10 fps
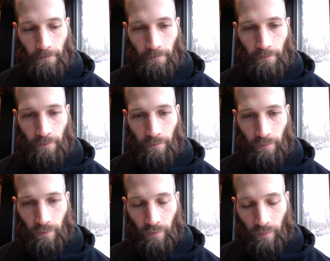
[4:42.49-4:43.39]

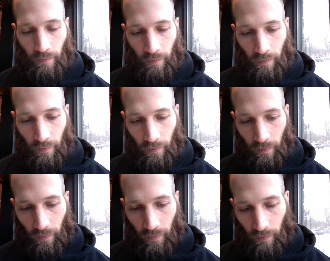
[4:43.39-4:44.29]

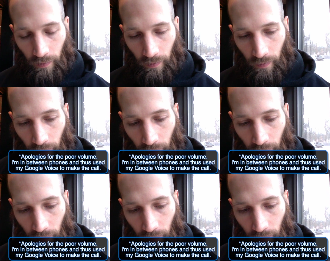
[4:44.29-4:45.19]

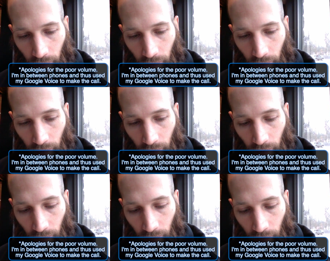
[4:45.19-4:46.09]

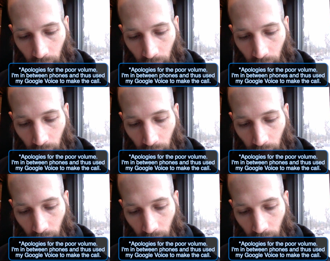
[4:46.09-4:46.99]

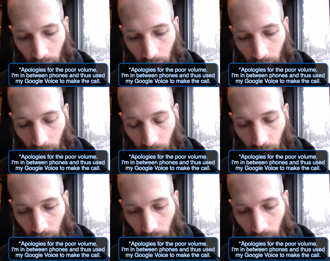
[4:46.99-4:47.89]

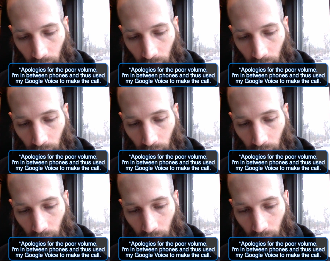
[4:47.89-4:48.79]

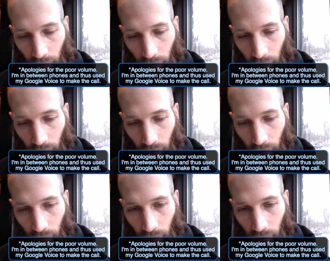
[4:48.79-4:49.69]

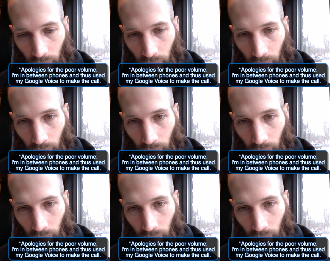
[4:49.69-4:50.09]
No one is speaking in this clip.